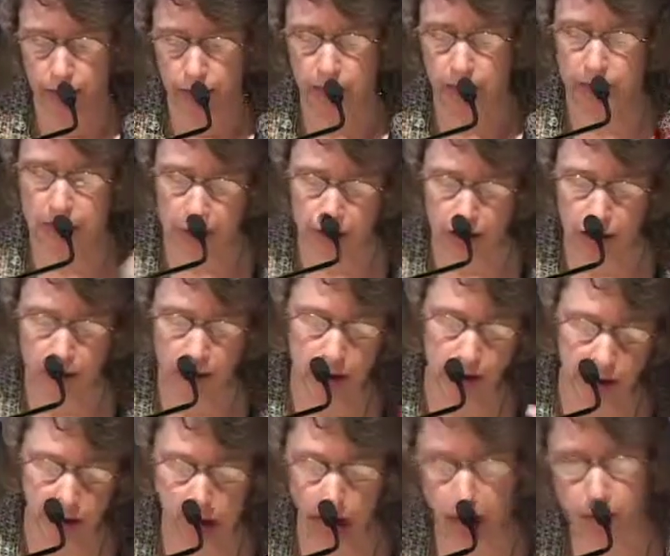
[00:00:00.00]
Still, the
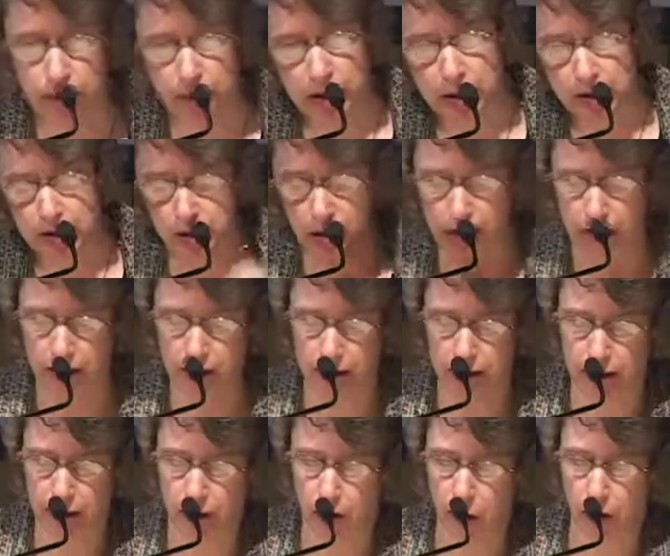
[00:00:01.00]
time is
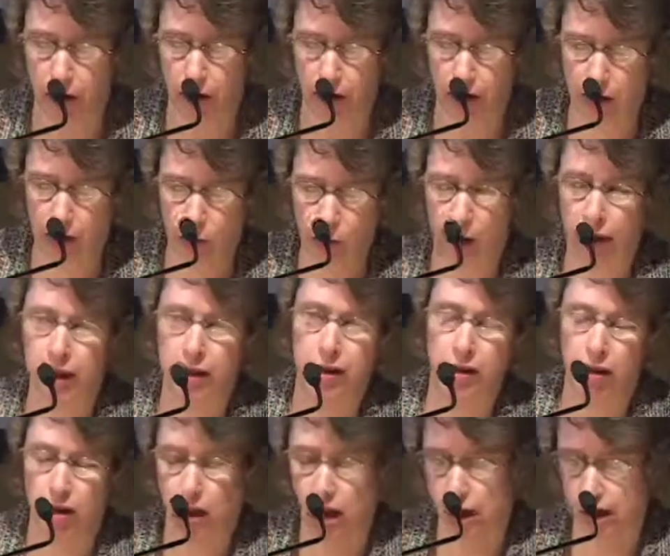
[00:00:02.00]
wearing away. The
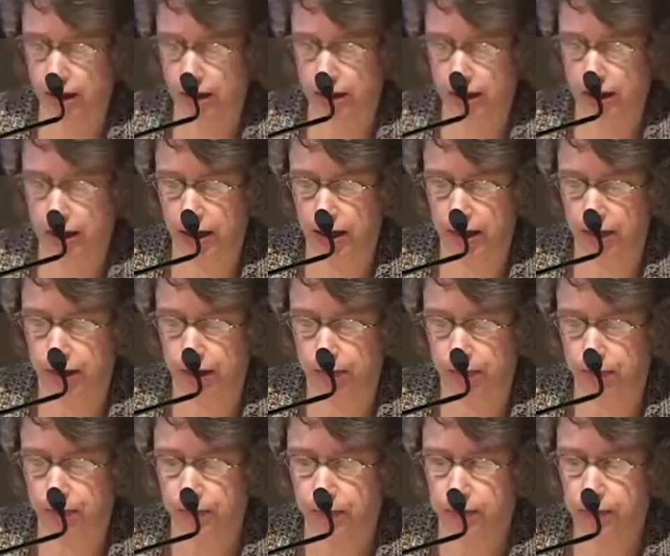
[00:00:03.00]
clock ticked.
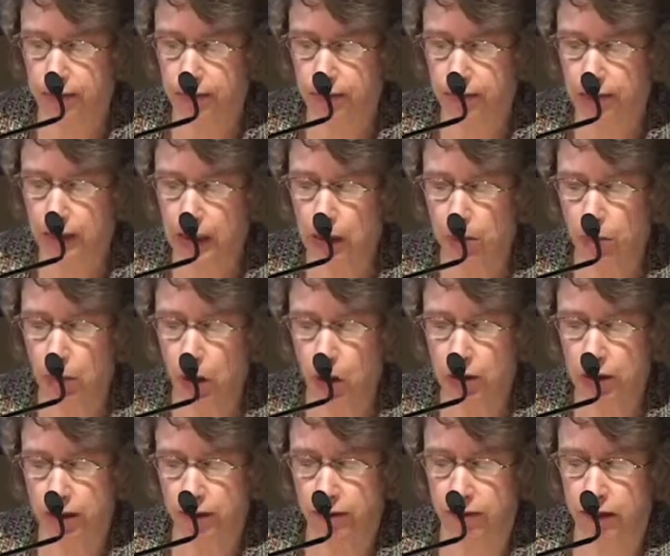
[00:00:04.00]

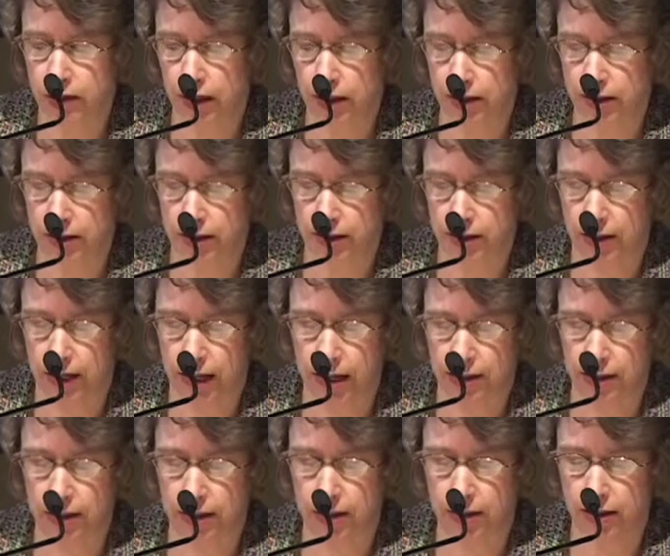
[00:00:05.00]
Motes of dust
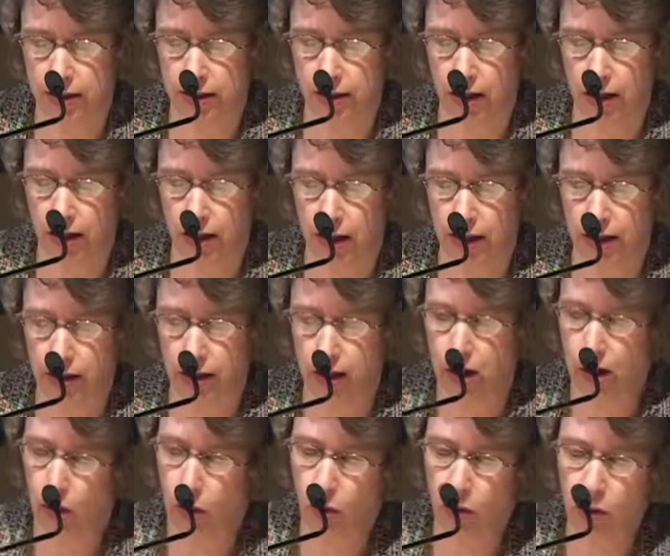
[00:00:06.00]
danced in sunlight.
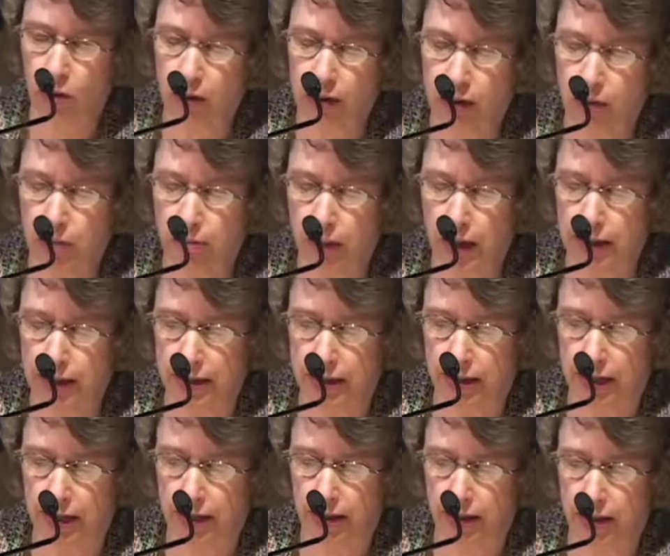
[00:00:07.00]
Roland
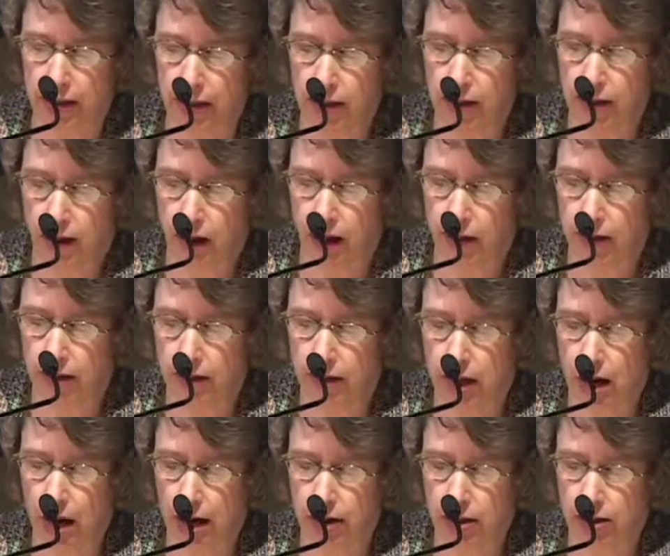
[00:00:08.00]
meditated on the
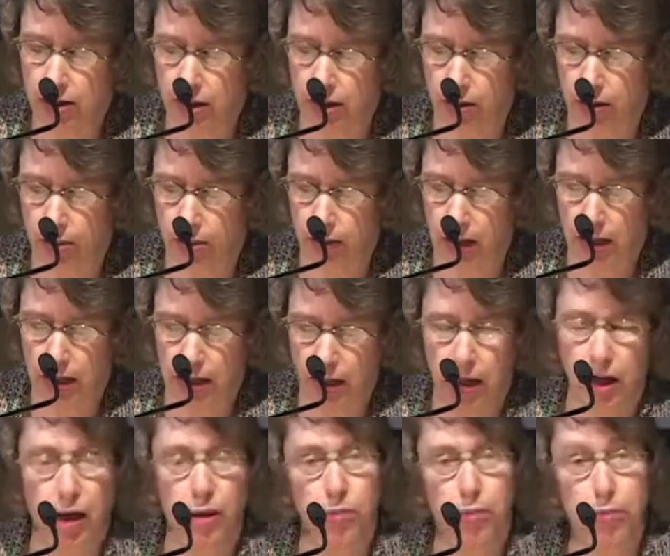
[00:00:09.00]
tiresome
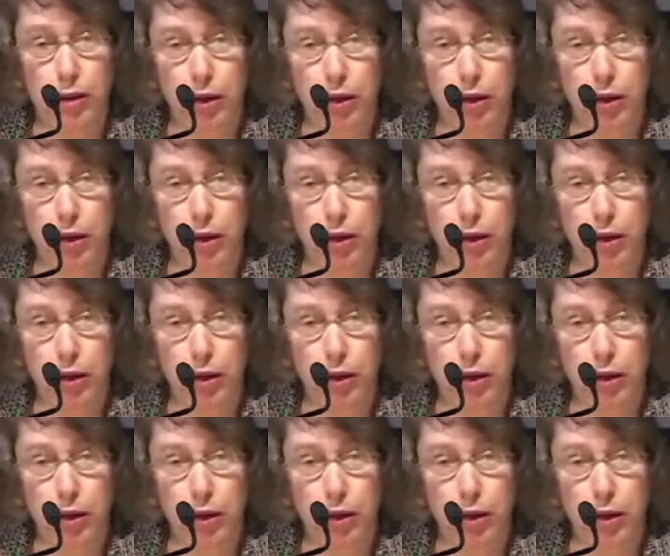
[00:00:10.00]
and